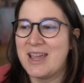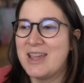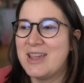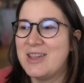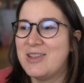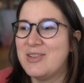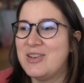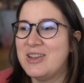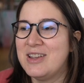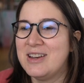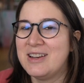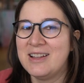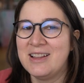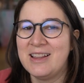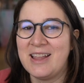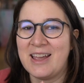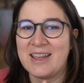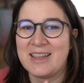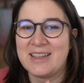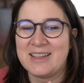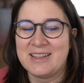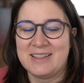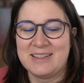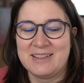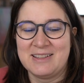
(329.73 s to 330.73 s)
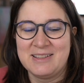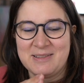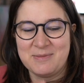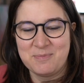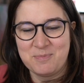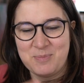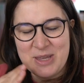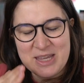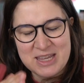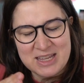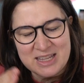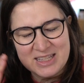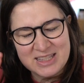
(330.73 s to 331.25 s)
You need to like
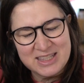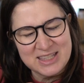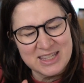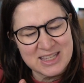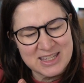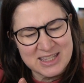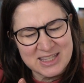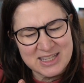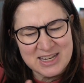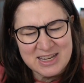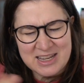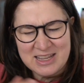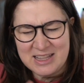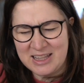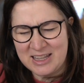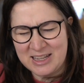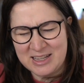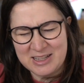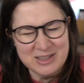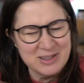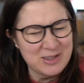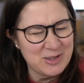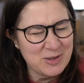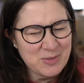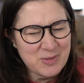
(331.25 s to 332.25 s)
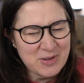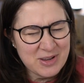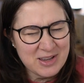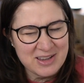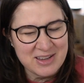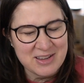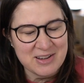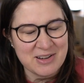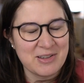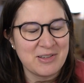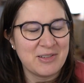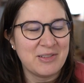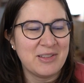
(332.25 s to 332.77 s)
be consistent, like do it,
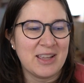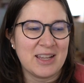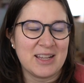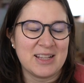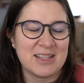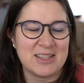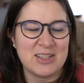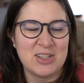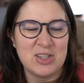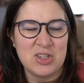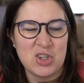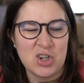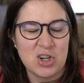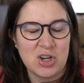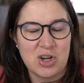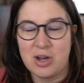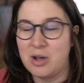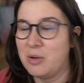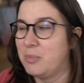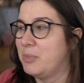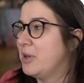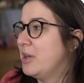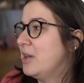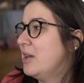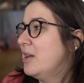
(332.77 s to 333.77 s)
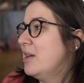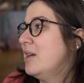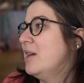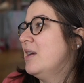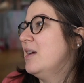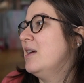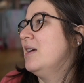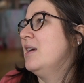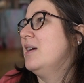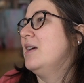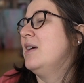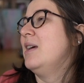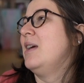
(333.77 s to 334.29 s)
you know, like it's a job.
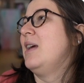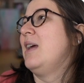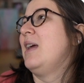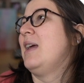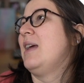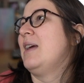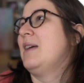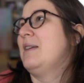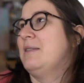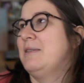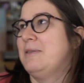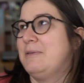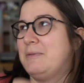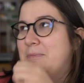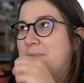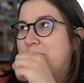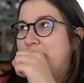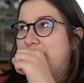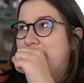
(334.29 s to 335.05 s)
And